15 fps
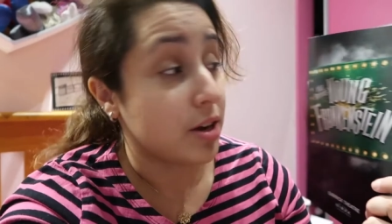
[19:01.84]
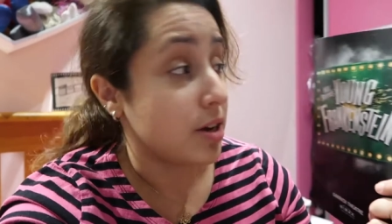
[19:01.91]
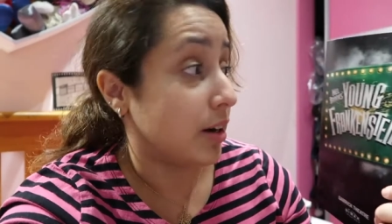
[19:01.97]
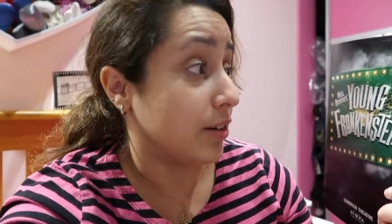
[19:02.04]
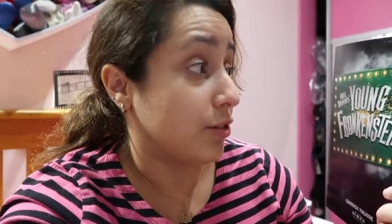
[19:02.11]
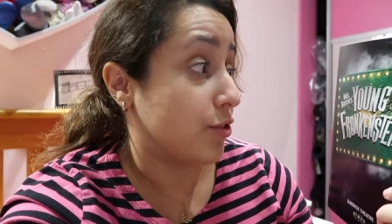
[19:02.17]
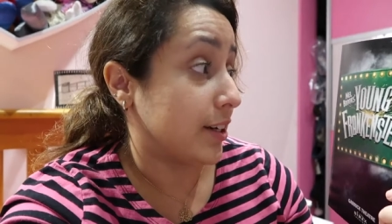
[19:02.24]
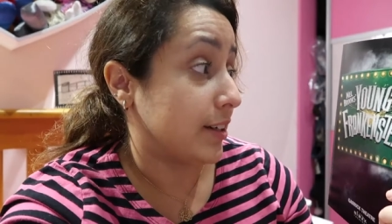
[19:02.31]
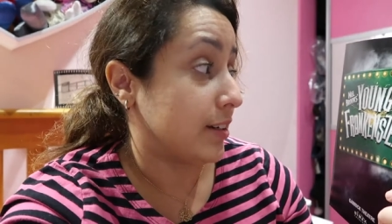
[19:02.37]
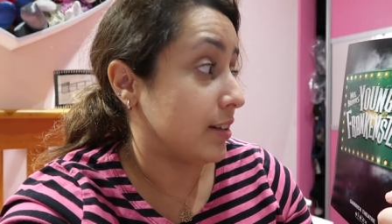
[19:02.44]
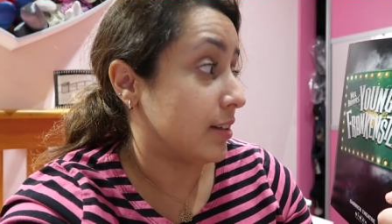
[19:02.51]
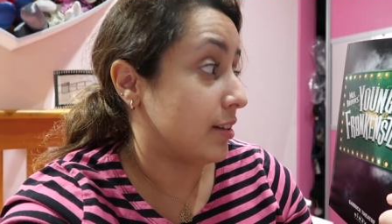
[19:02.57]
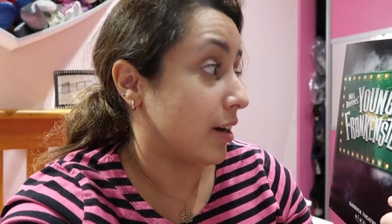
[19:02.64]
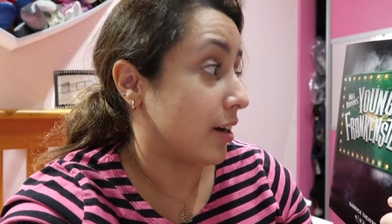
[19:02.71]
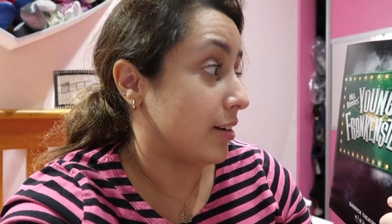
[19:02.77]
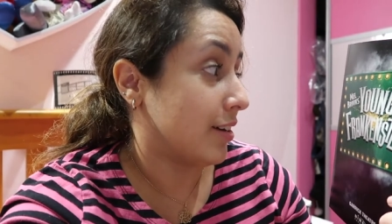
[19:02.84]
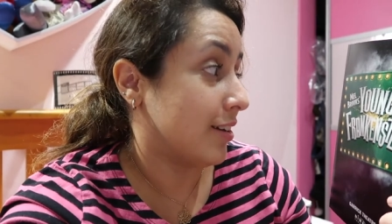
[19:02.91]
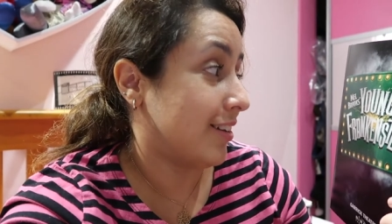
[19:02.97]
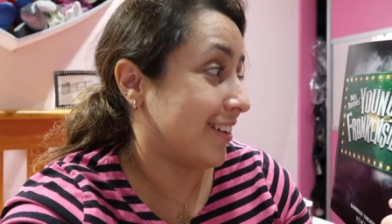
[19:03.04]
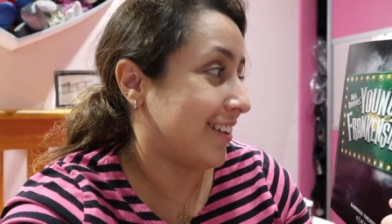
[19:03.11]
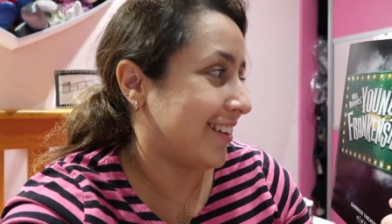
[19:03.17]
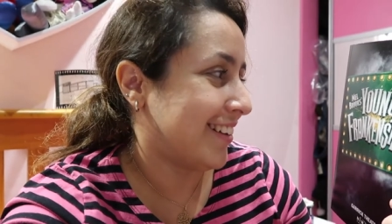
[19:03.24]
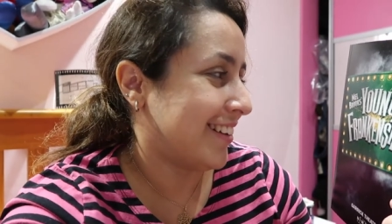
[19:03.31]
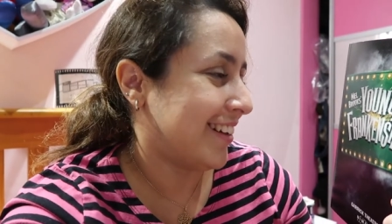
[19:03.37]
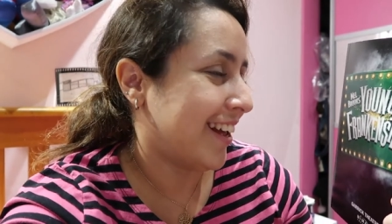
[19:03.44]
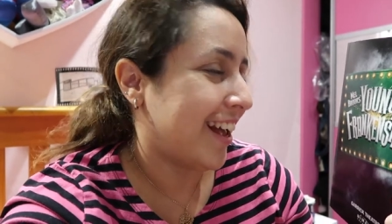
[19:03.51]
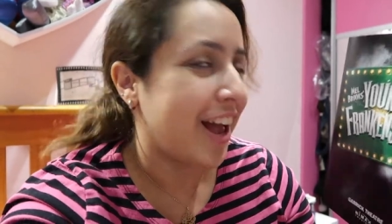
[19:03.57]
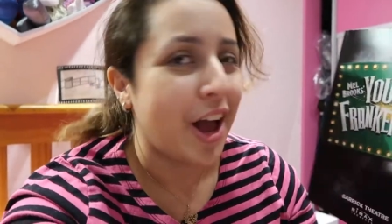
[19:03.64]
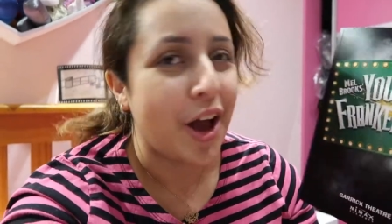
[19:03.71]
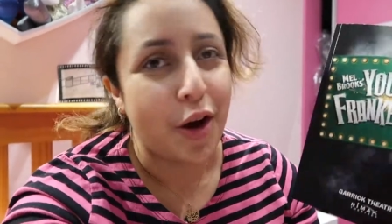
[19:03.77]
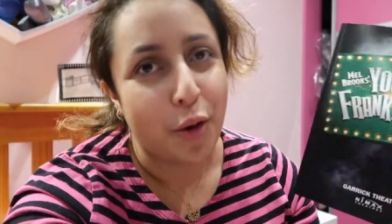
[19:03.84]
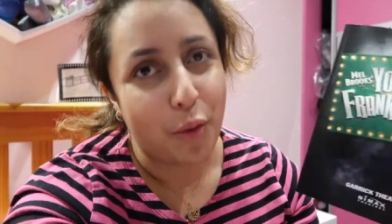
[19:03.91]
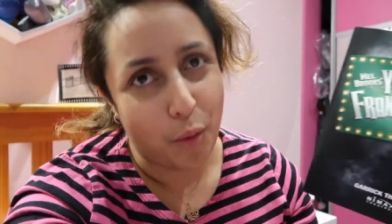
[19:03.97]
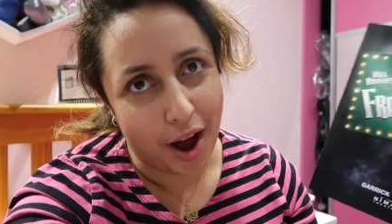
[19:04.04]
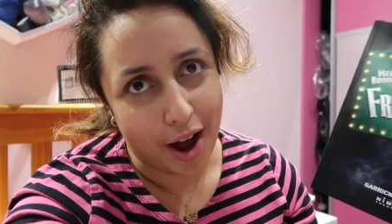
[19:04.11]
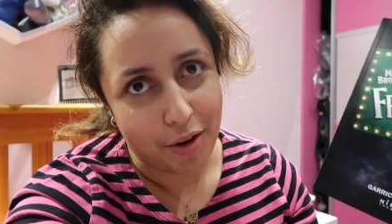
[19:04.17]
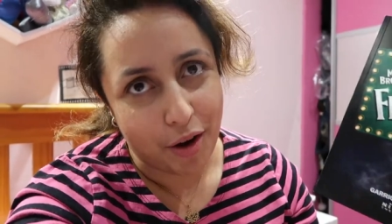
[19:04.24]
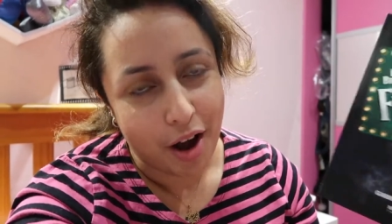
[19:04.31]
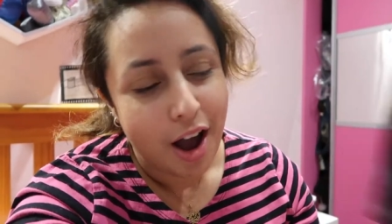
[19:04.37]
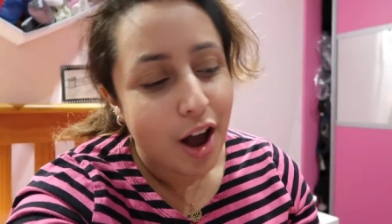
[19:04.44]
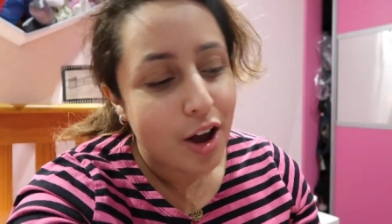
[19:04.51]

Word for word: Young Frankenstein. Wow.